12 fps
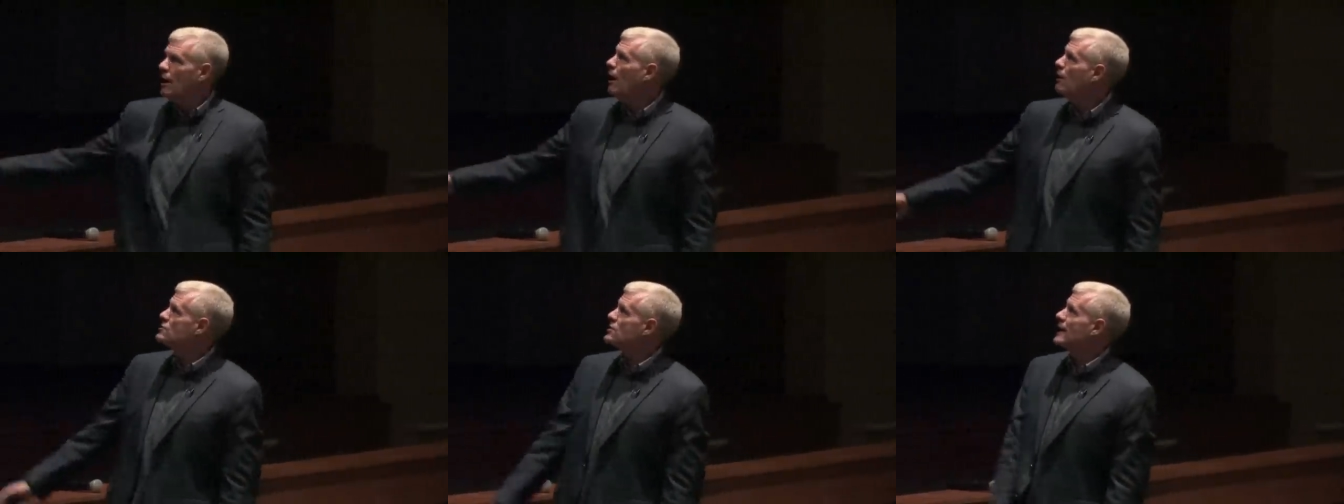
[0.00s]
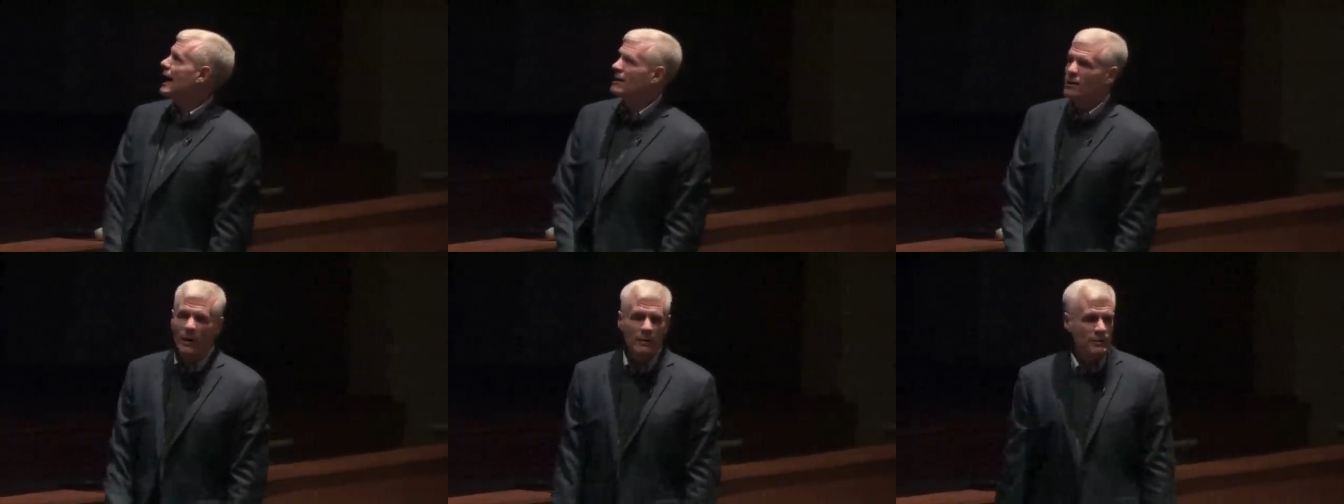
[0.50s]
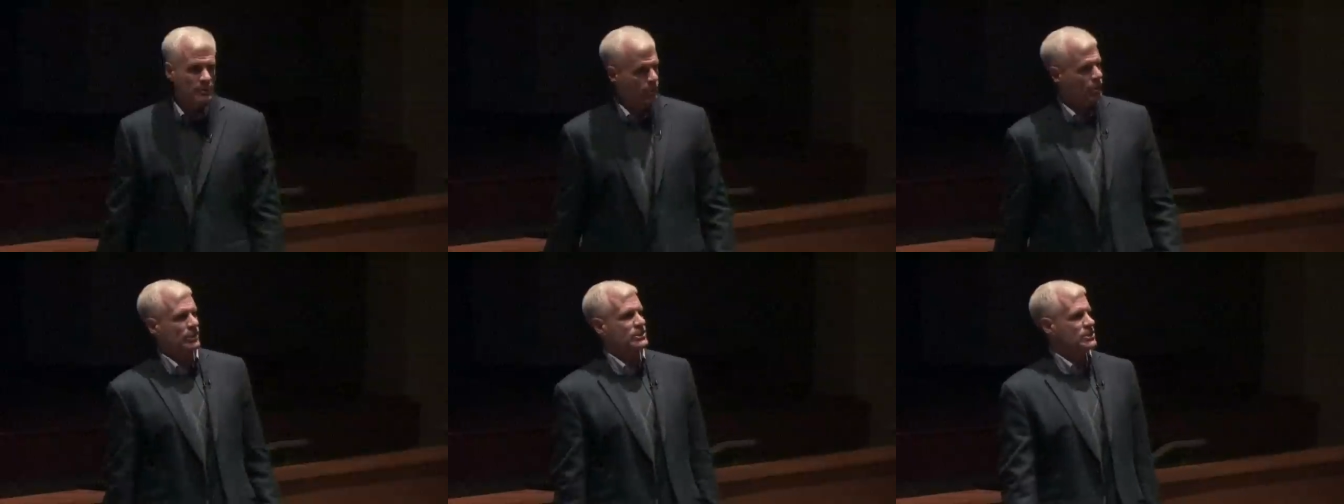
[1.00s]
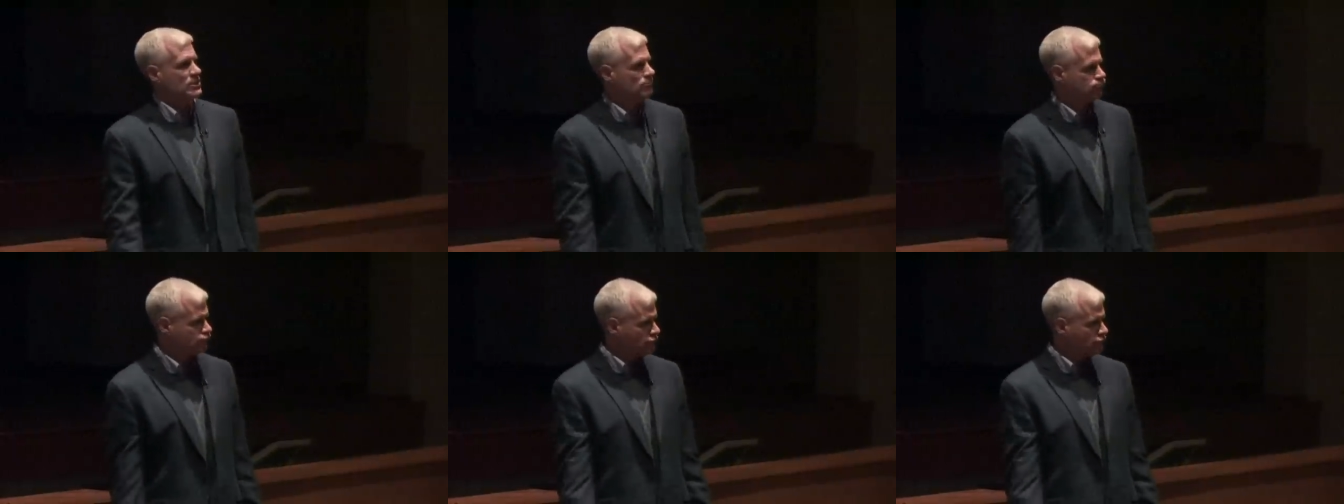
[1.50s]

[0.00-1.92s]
Oh, it's a counterweight with a pulley system.